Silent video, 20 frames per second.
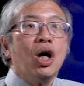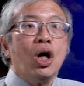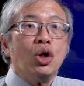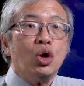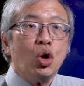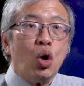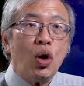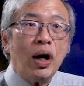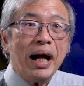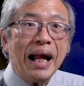
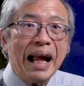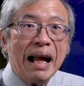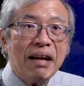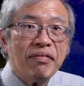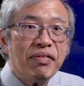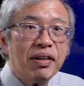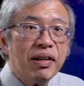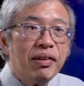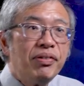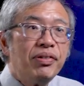your
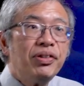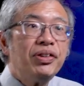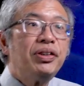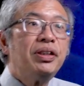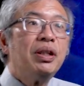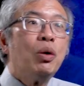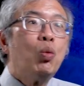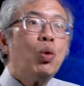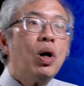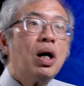heavens,
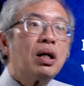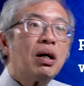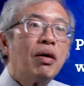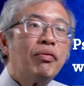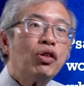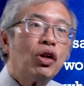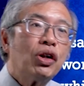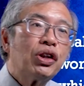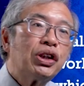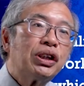the work
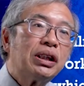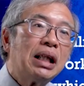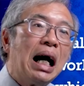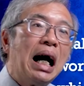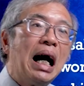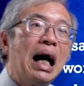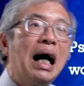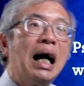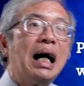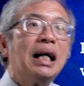of your
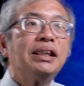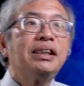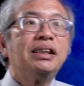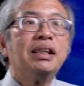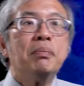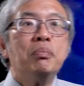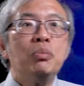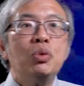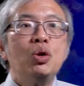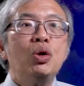stars,
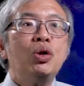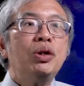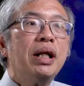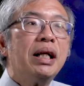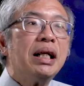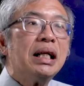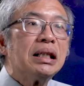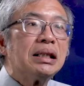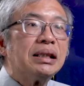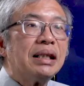the moon
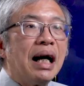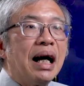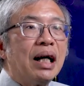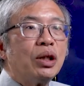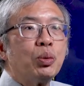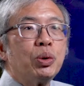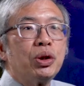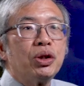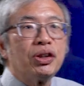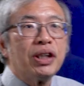and the
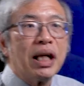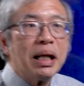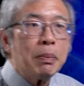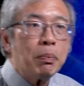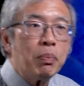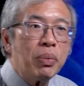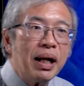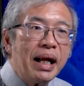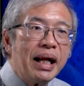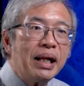stars which you set in
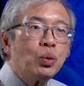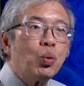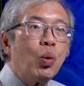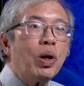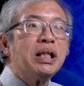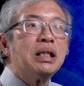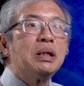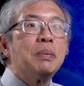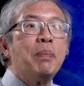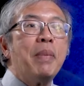place.
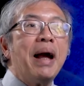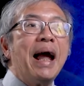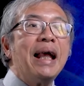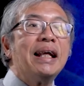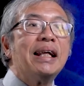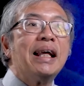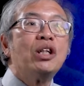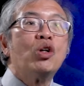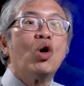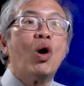What is
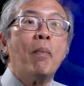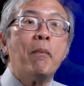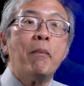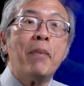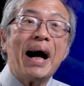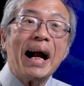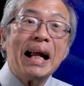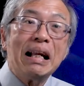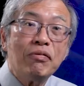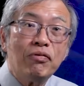man that you are
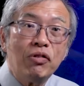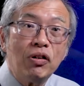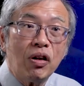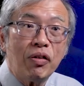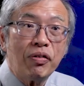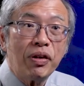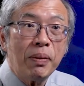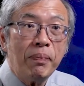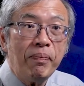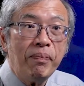mindful
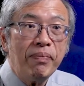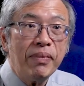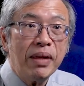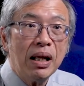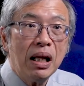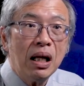of him?